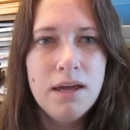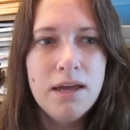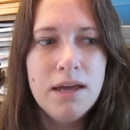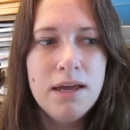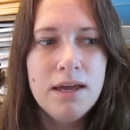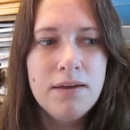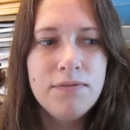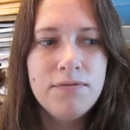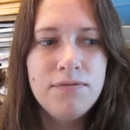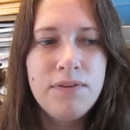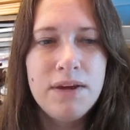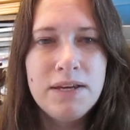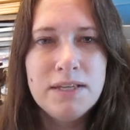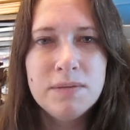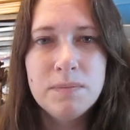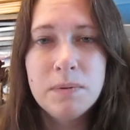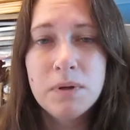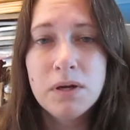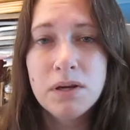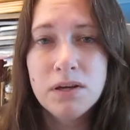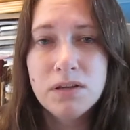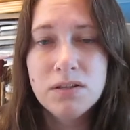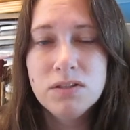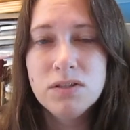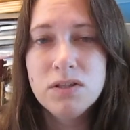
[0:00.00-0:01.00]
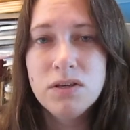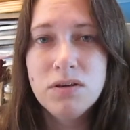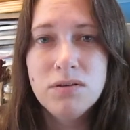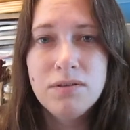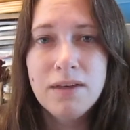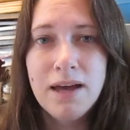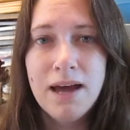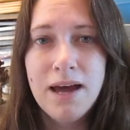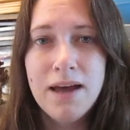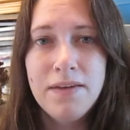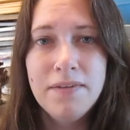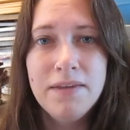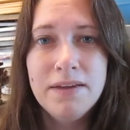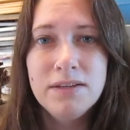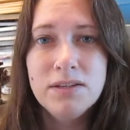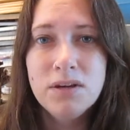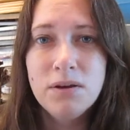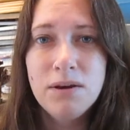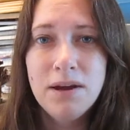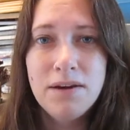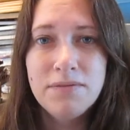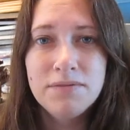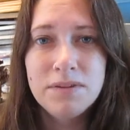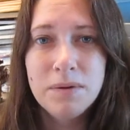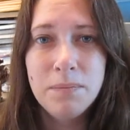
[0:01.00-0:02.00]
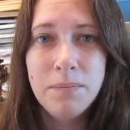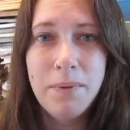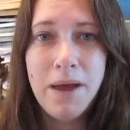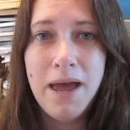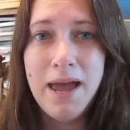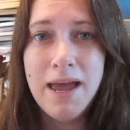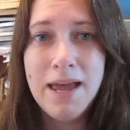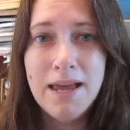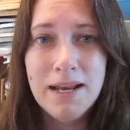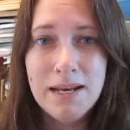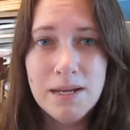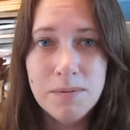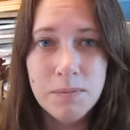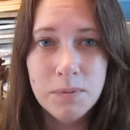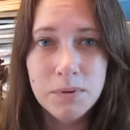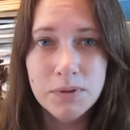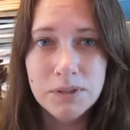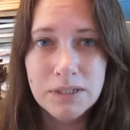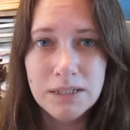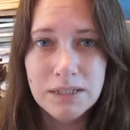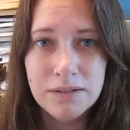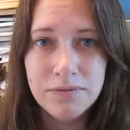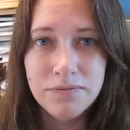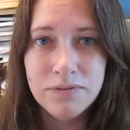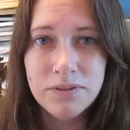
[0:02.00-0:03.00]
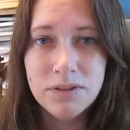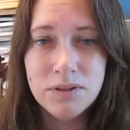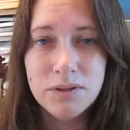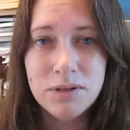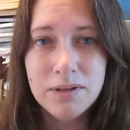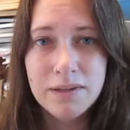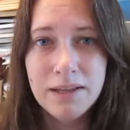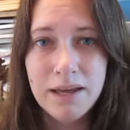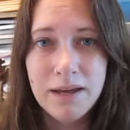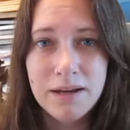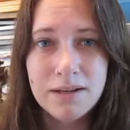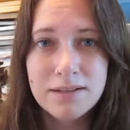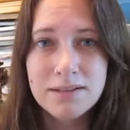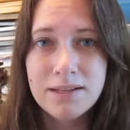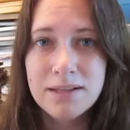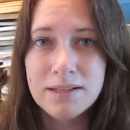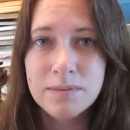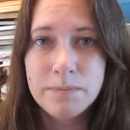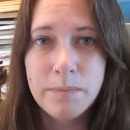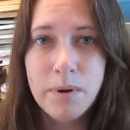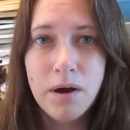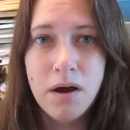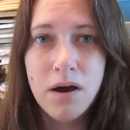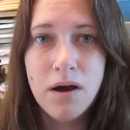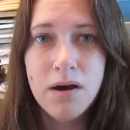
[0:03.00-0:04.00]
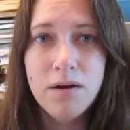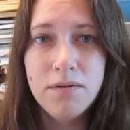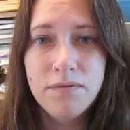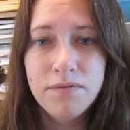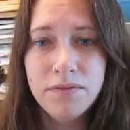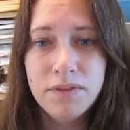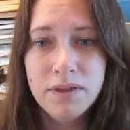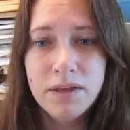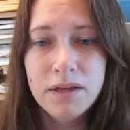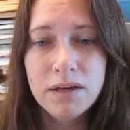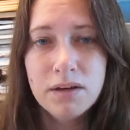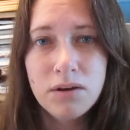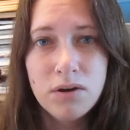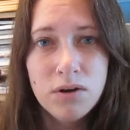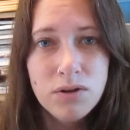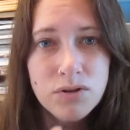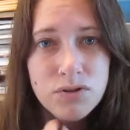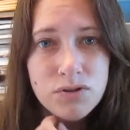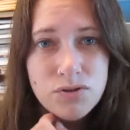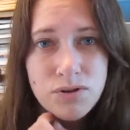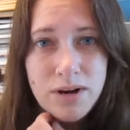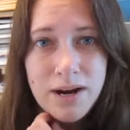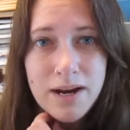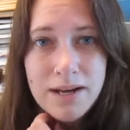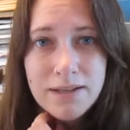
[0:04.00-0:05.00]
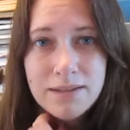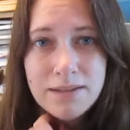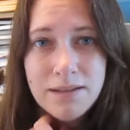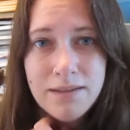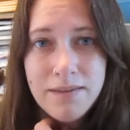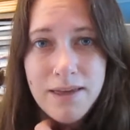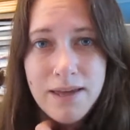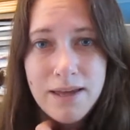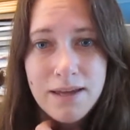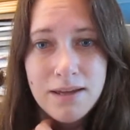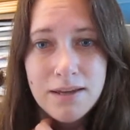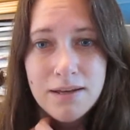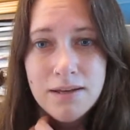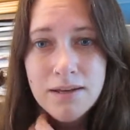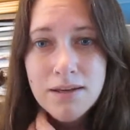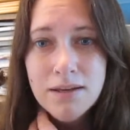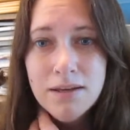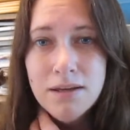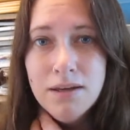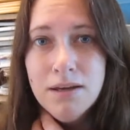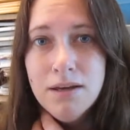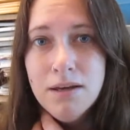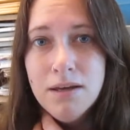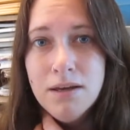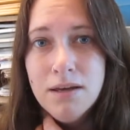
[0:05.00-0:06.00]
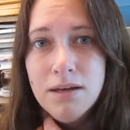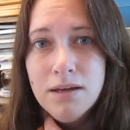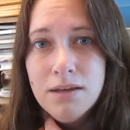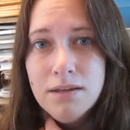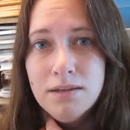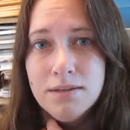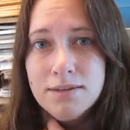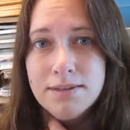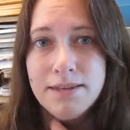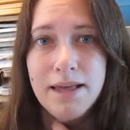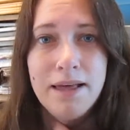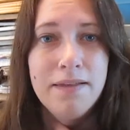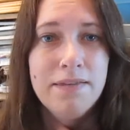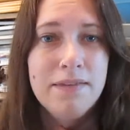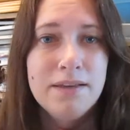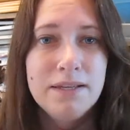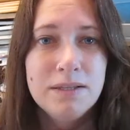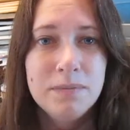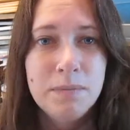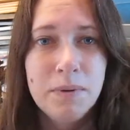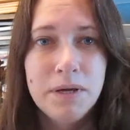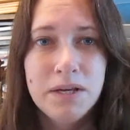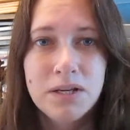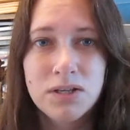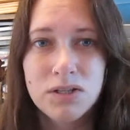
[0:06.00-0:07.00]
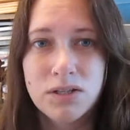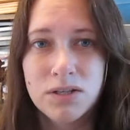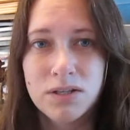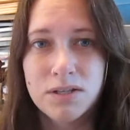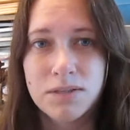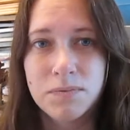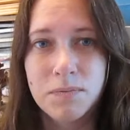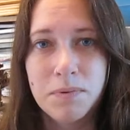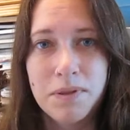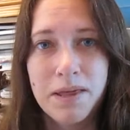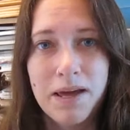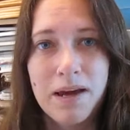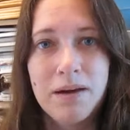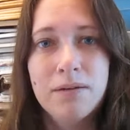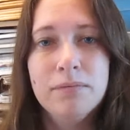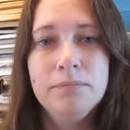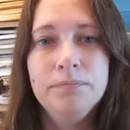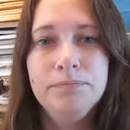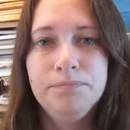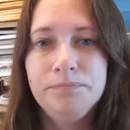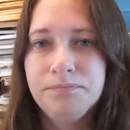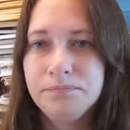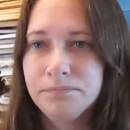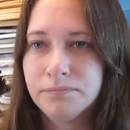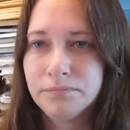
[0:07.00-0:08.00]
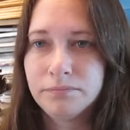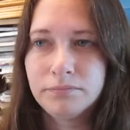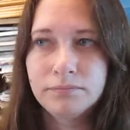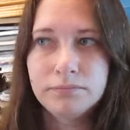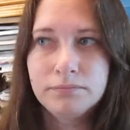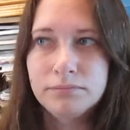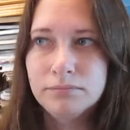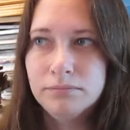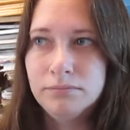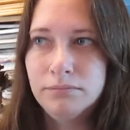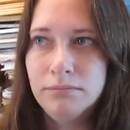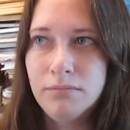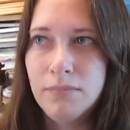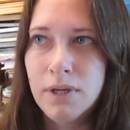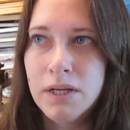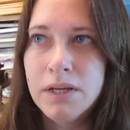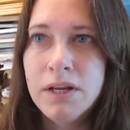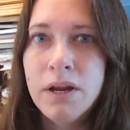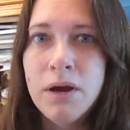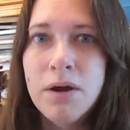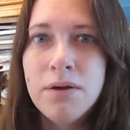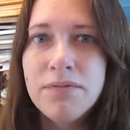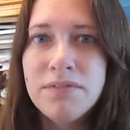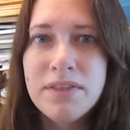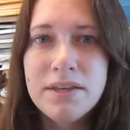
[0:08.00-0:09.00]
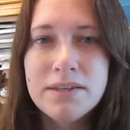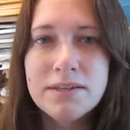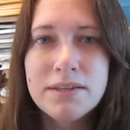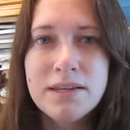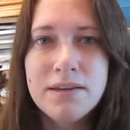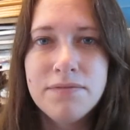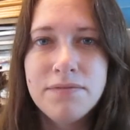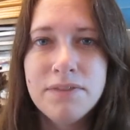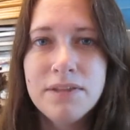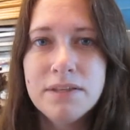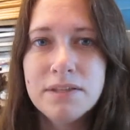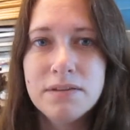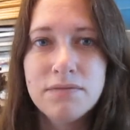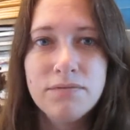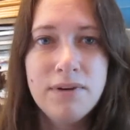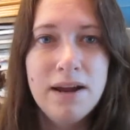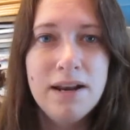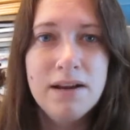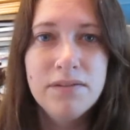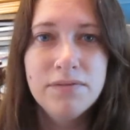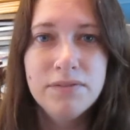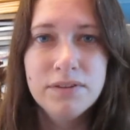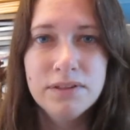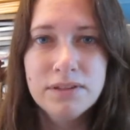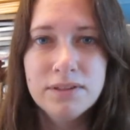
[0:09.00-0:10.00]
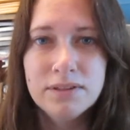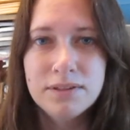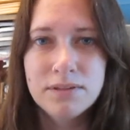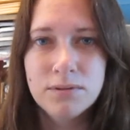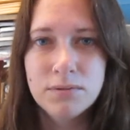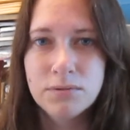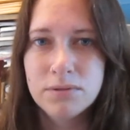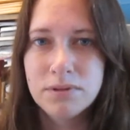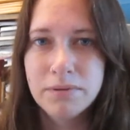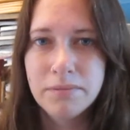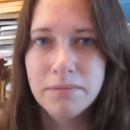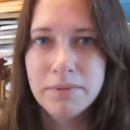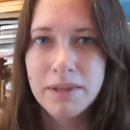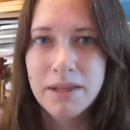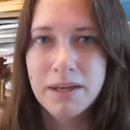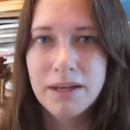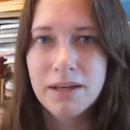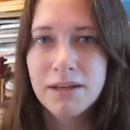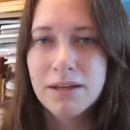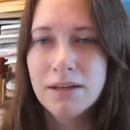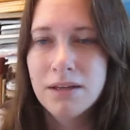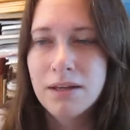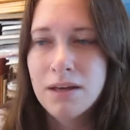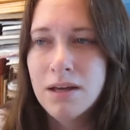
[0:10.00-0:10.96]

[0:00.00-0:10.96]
if Facebook can do that and they don't have to pay anybody for doing that, because that's part of the contract, that they can sell these pictures without, you know, if there's a relevance or something.